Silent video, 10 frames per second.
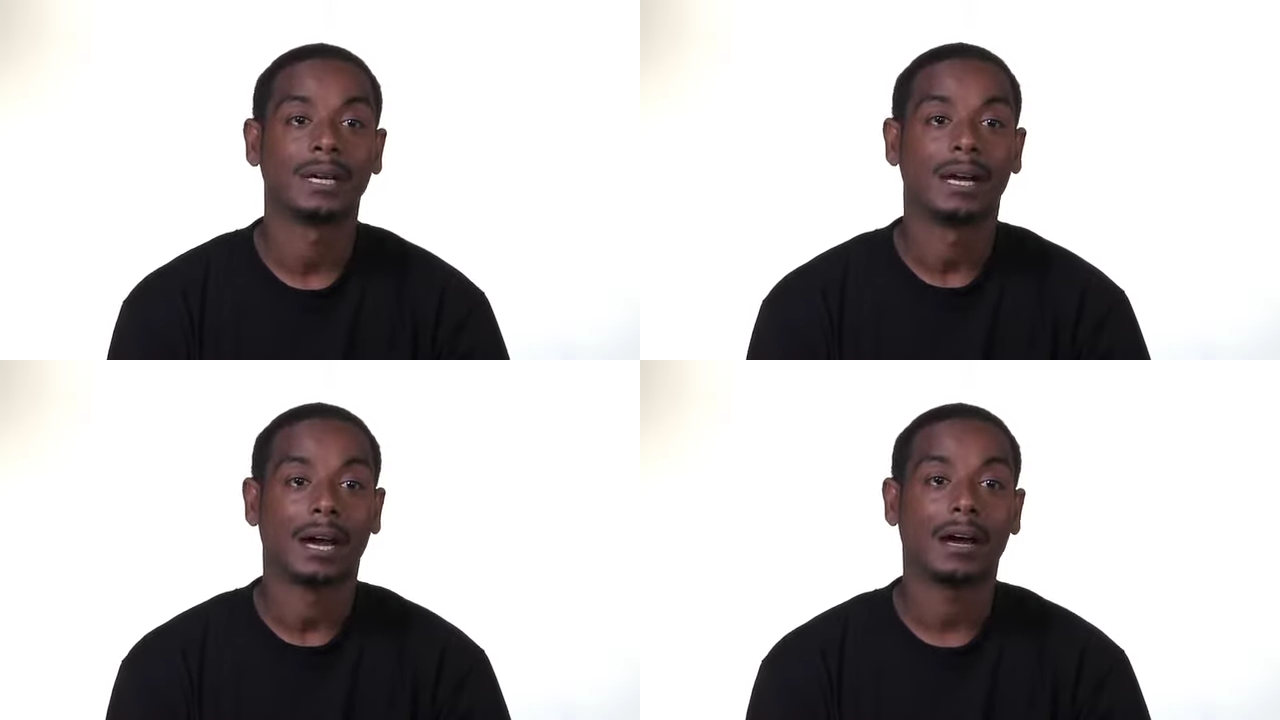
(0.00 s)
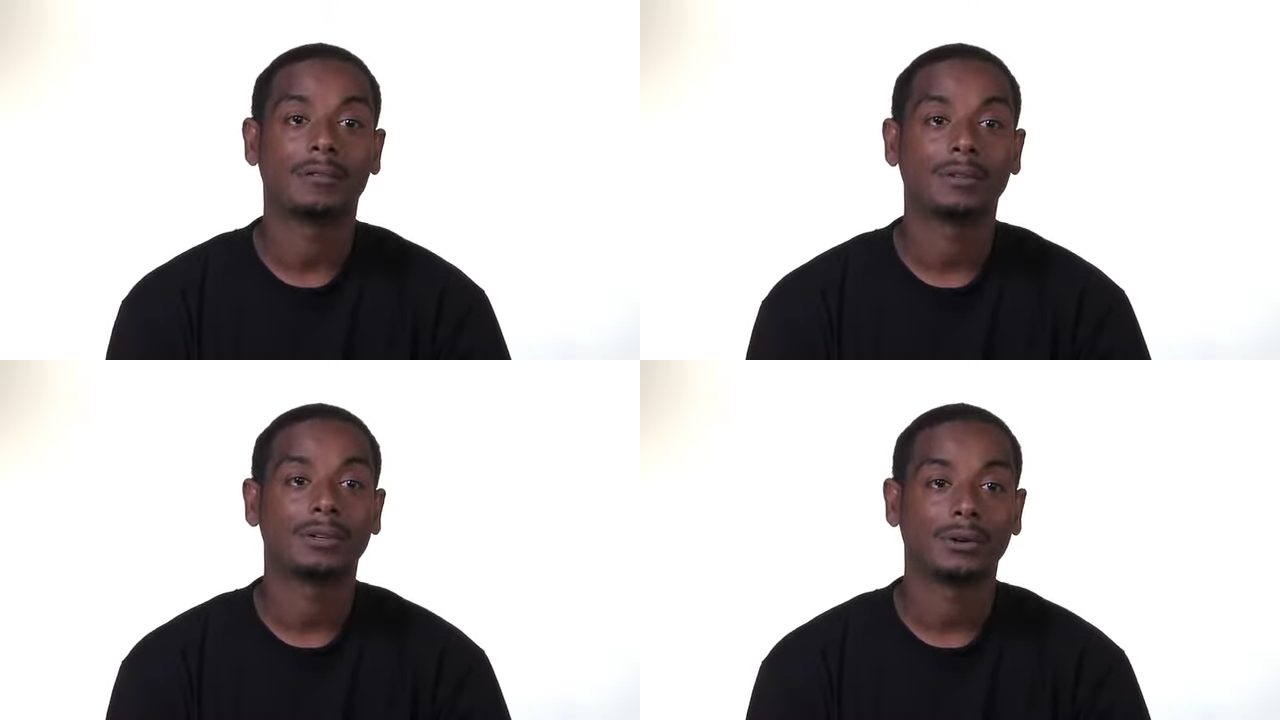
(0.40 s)
having a
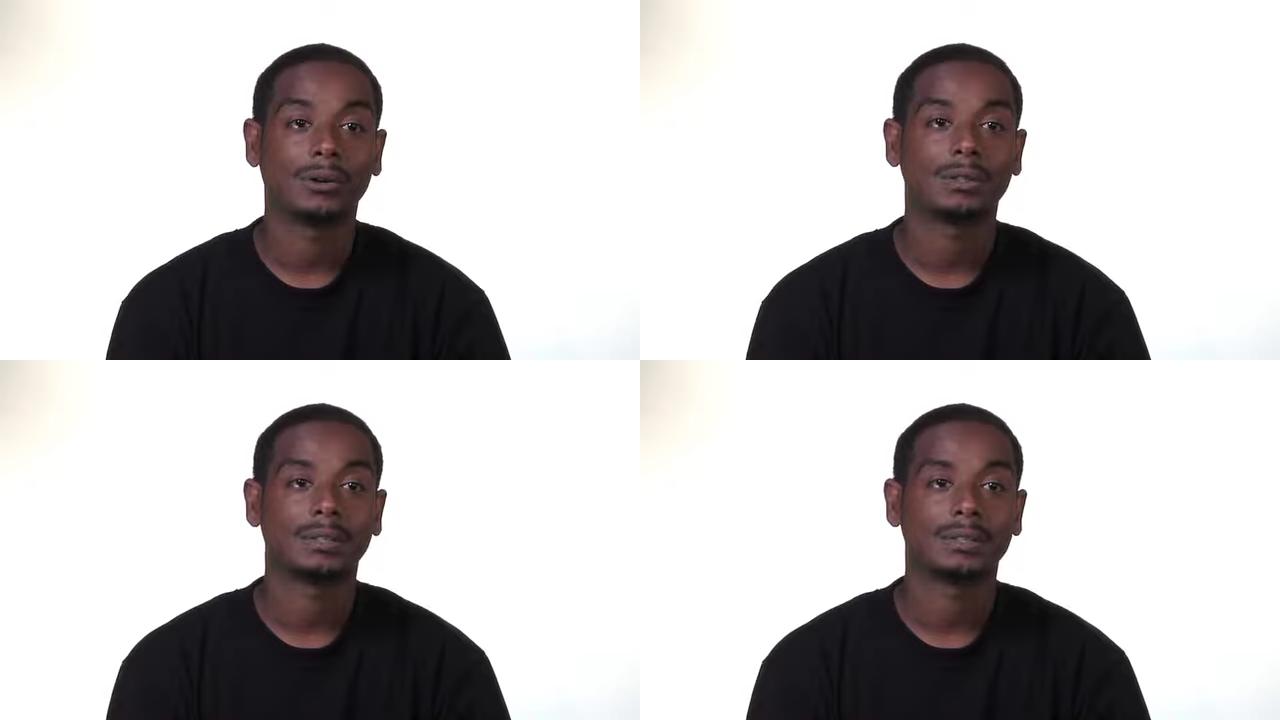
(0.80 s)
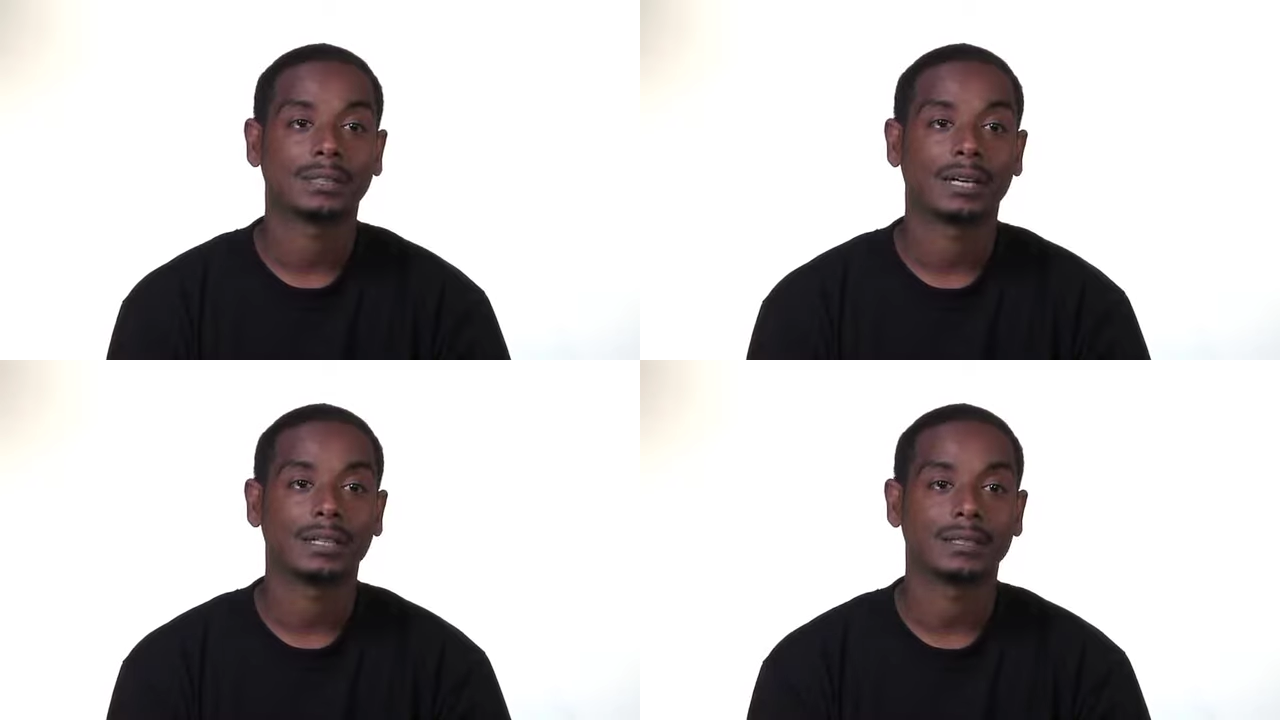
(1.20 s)
lot of these
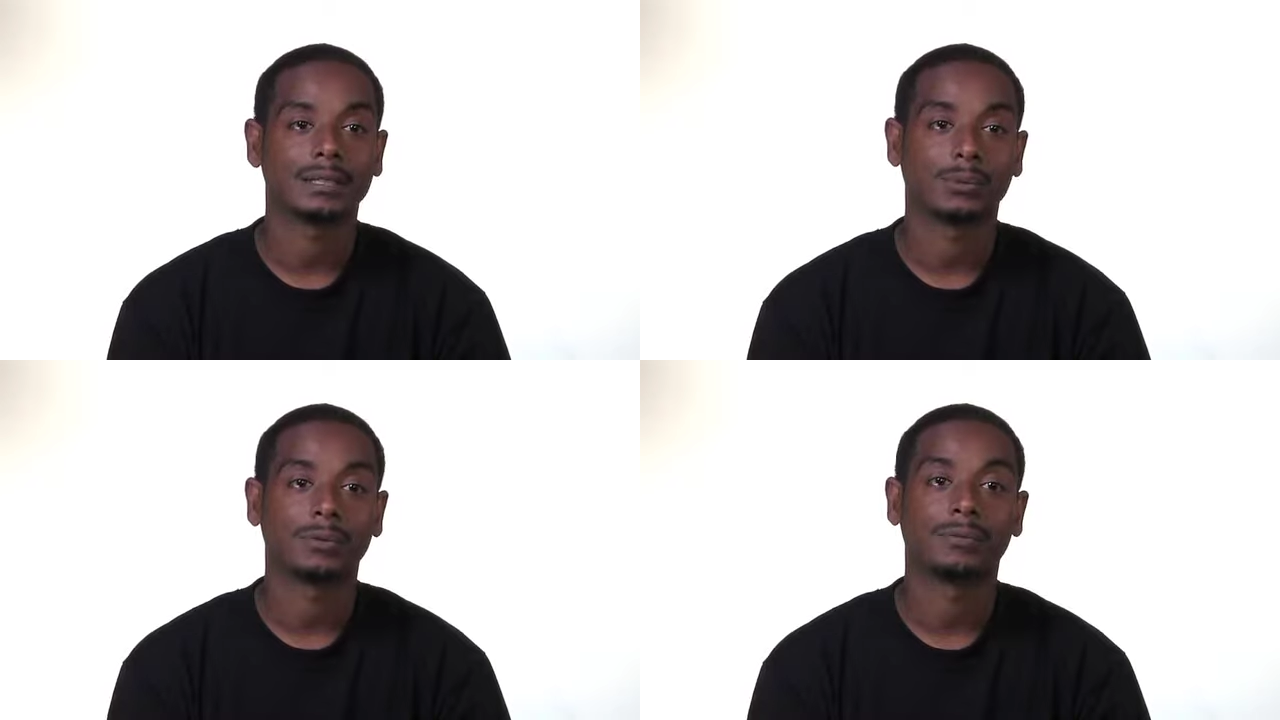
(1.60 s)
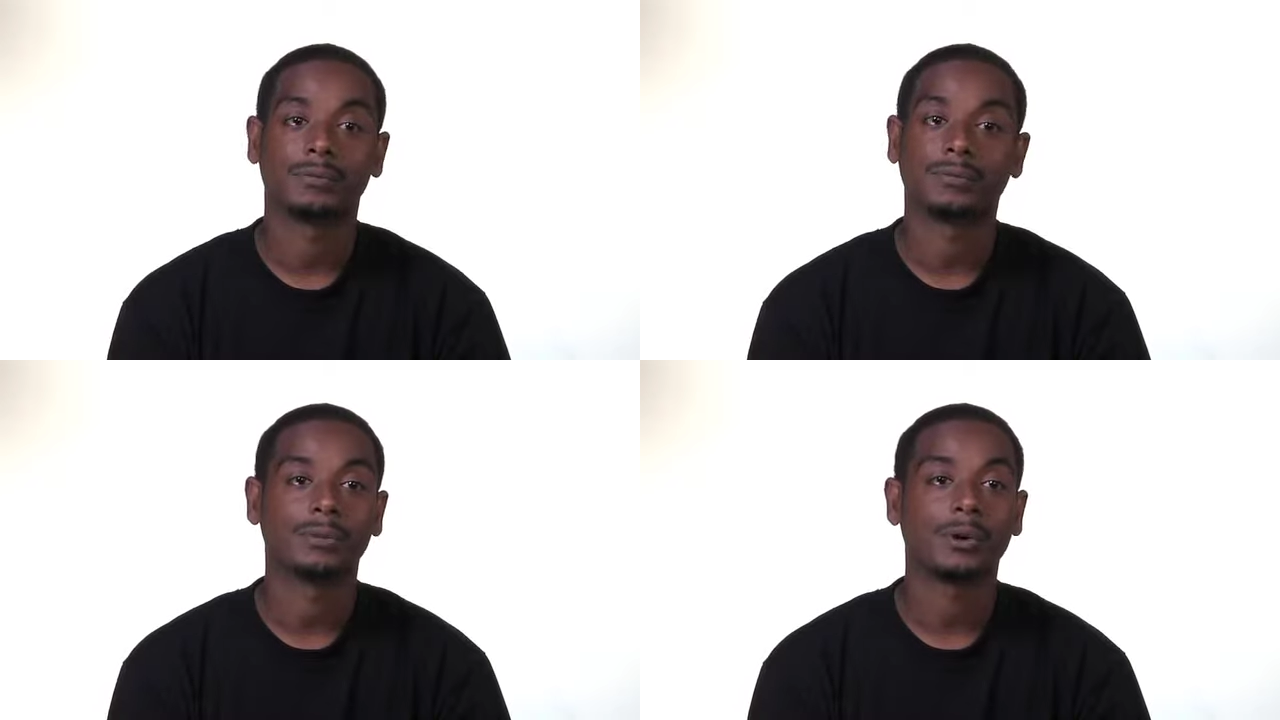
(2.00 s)
guys with
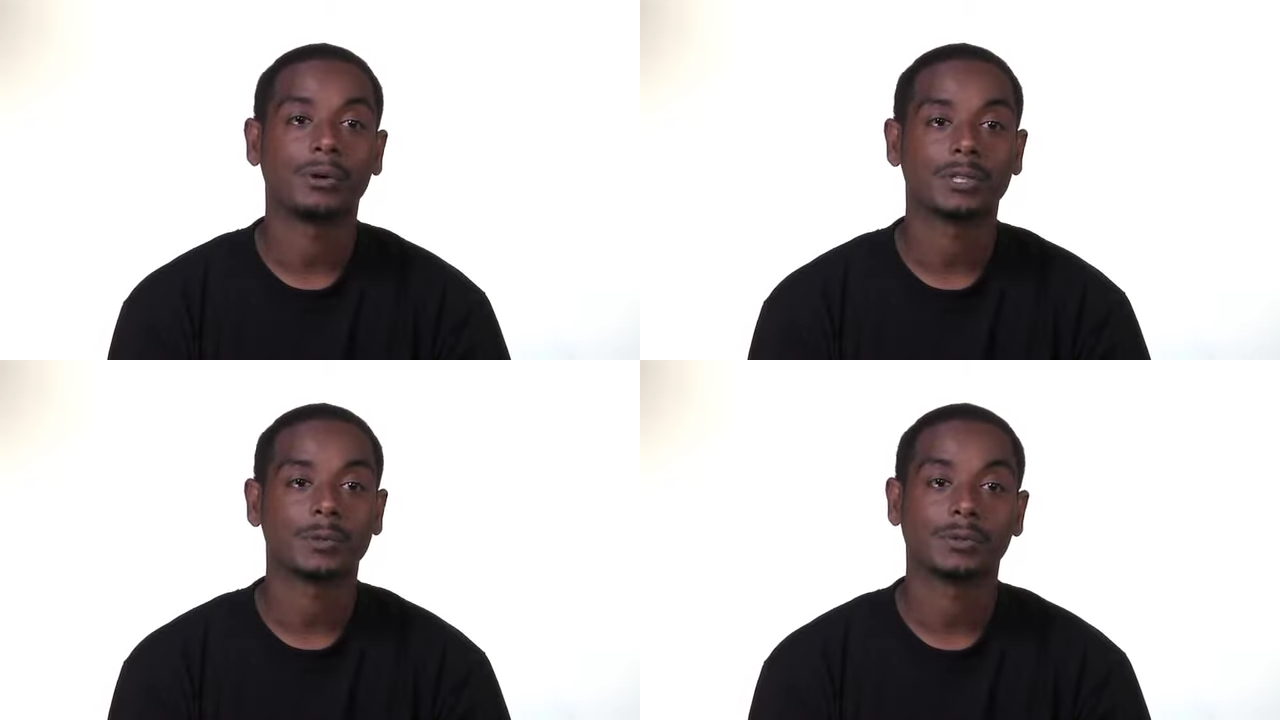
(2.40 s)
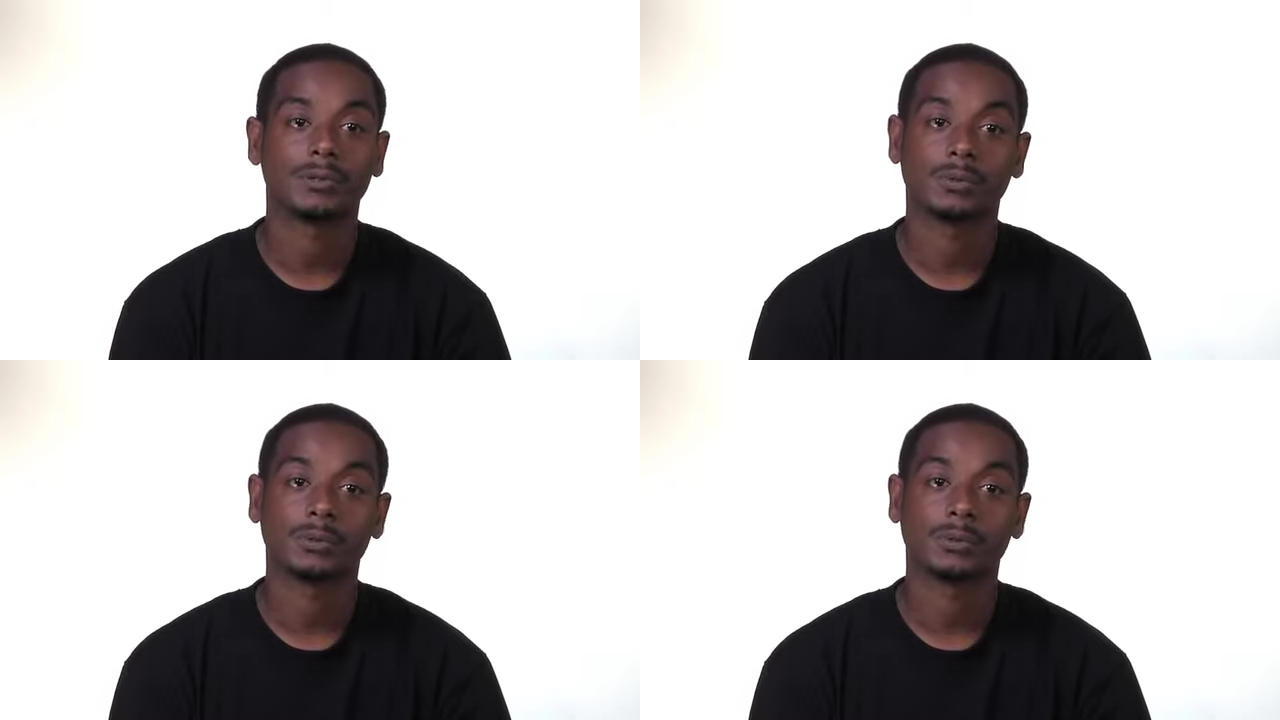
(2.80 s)
no experience